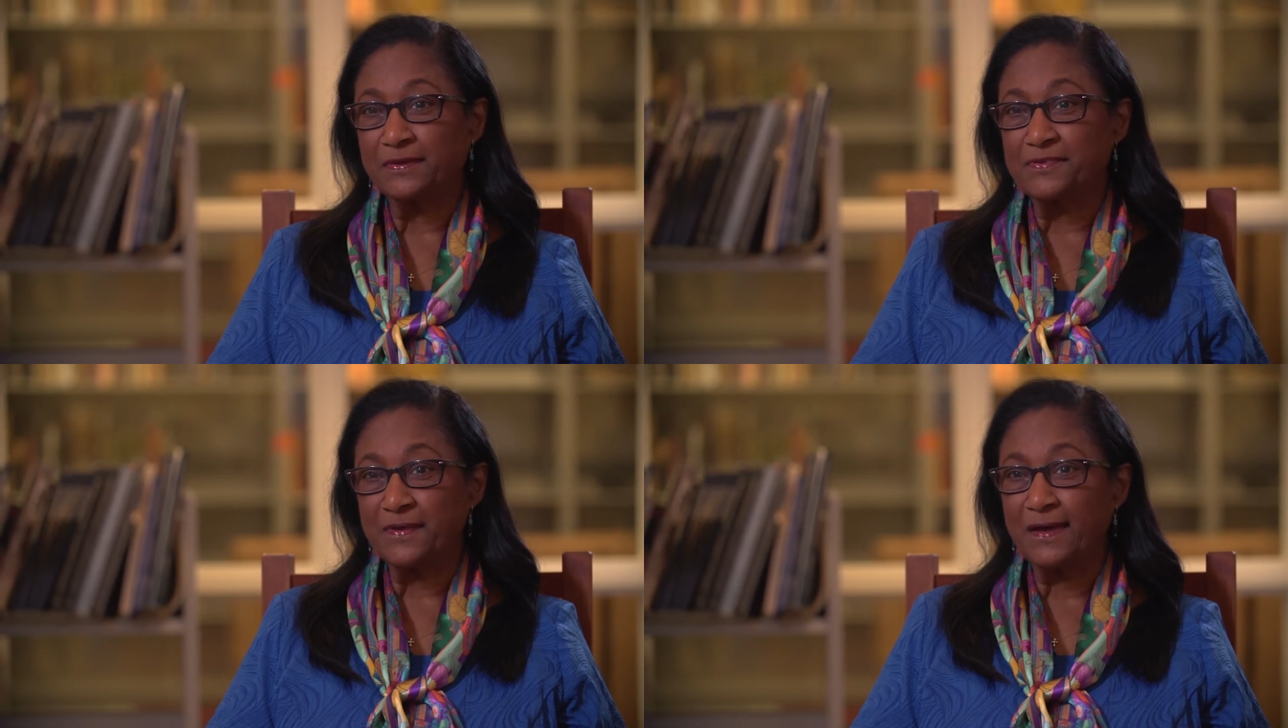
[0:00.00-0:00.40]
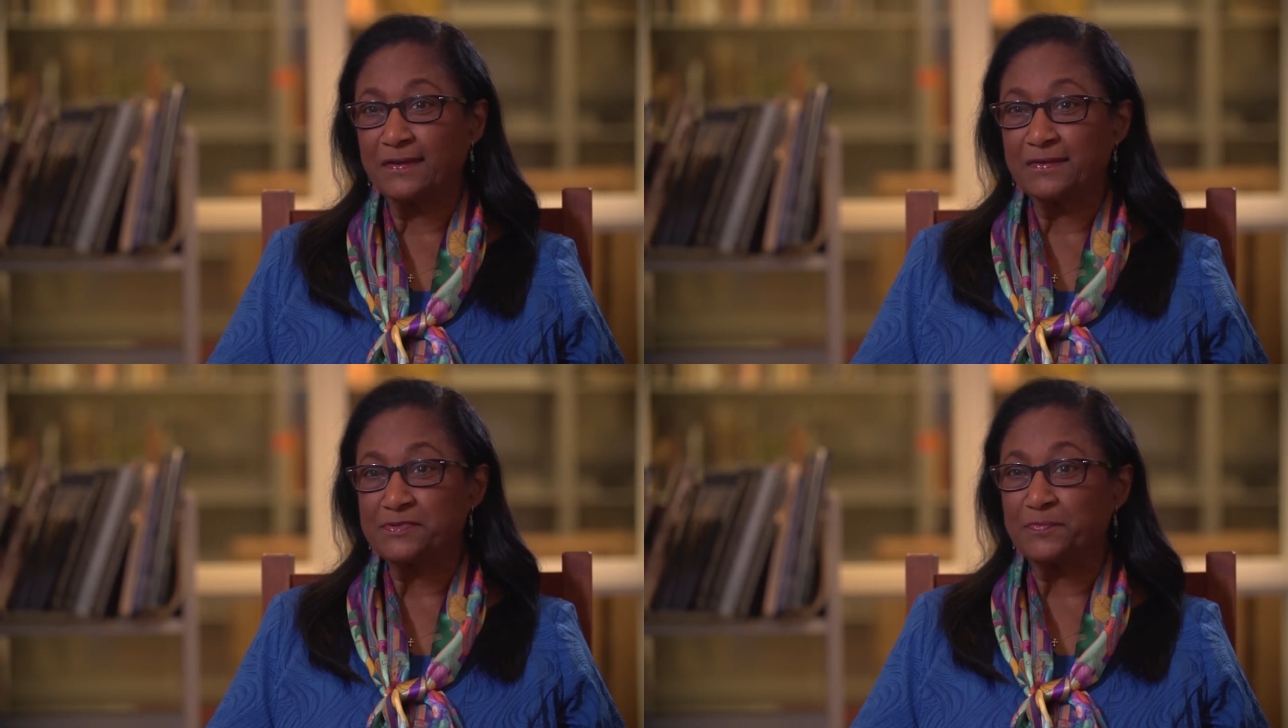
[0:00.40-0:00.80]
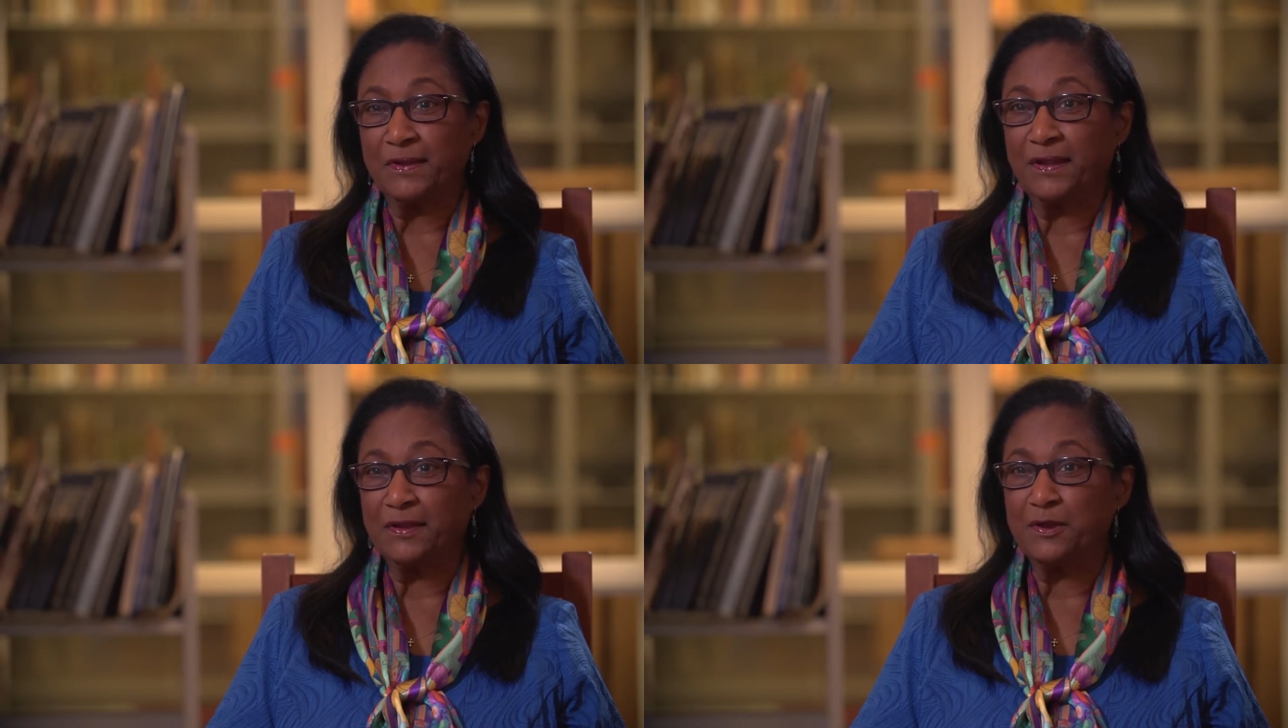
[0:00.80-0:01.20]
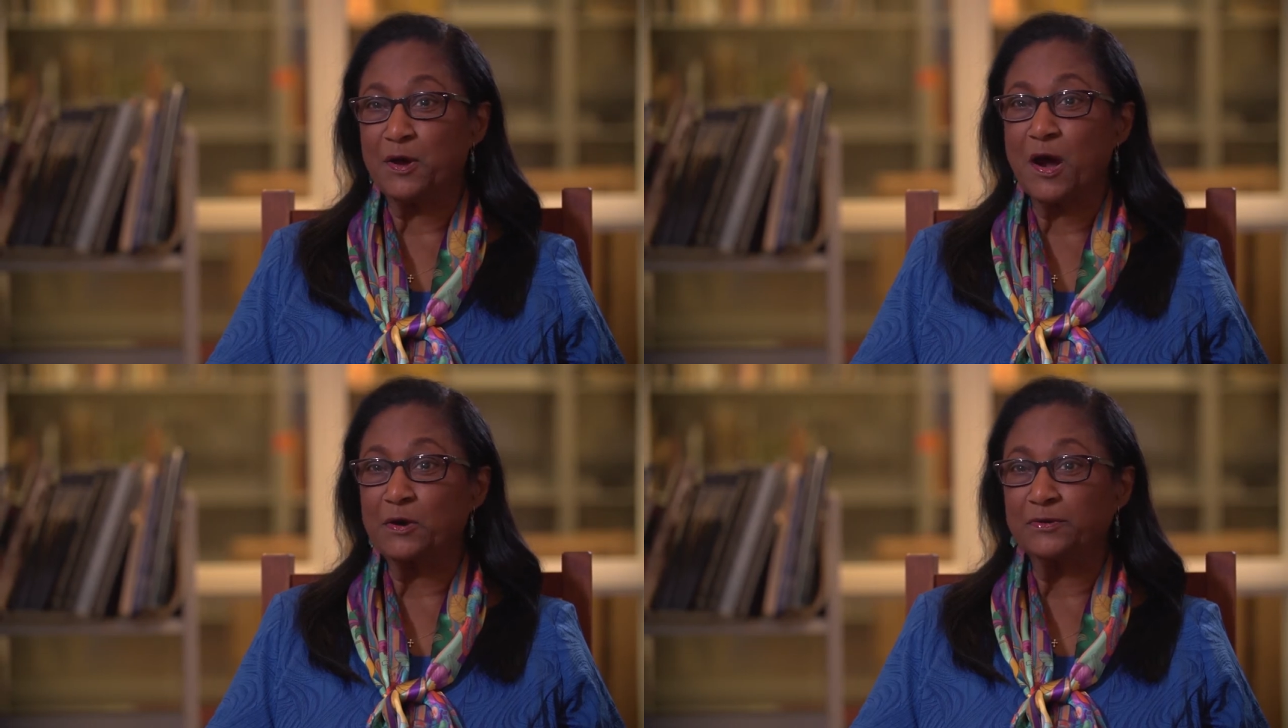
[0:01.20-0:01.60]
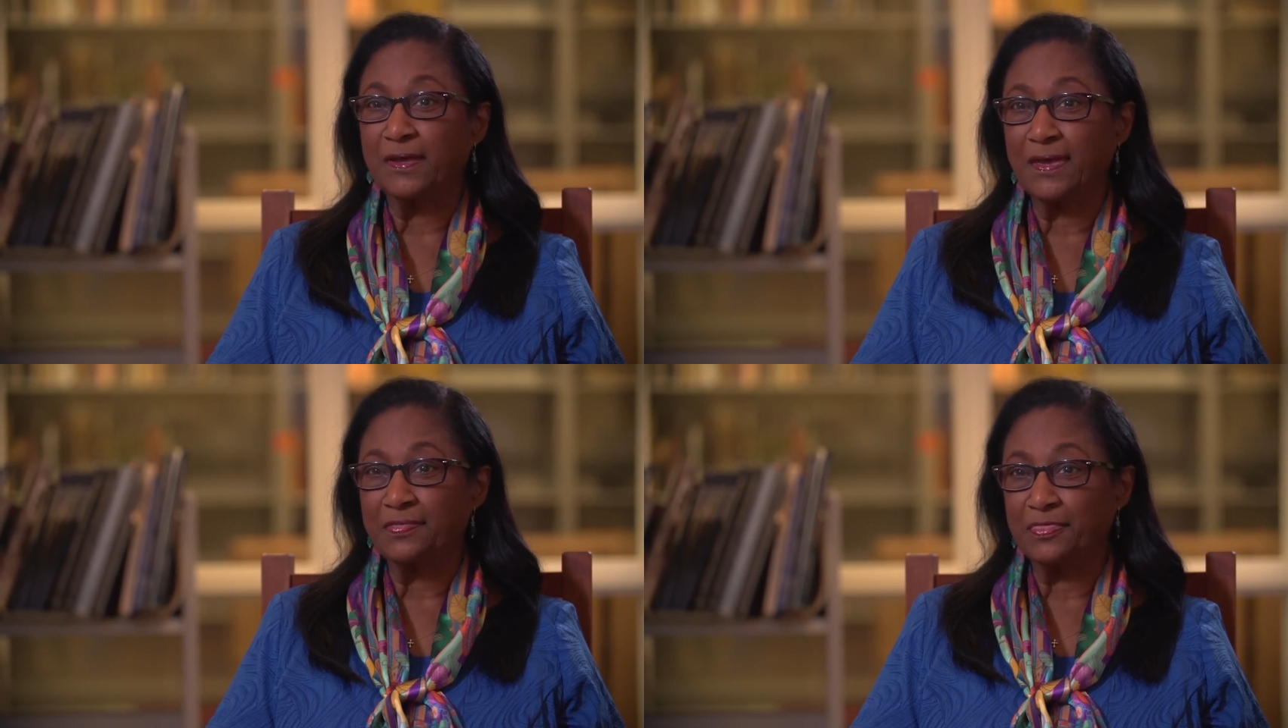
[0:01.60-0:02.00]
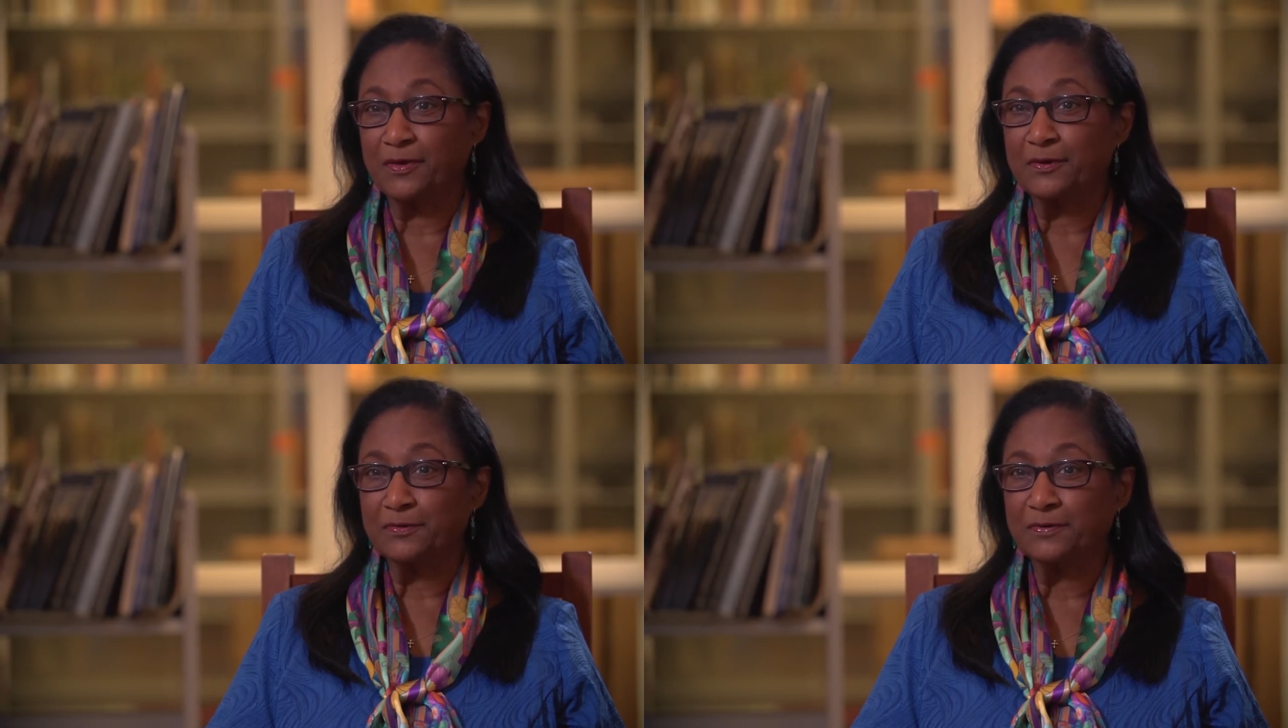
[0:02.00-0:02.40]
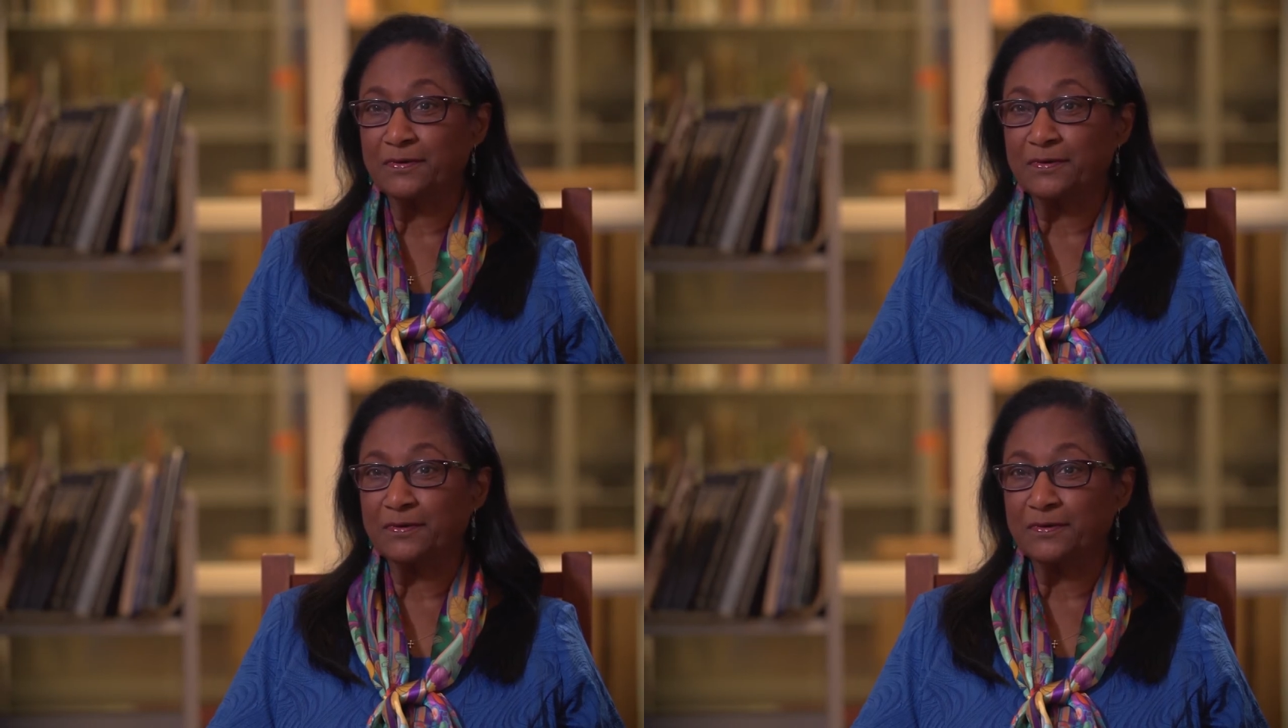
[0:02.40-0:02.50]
a scientist, but didn't know how to get there.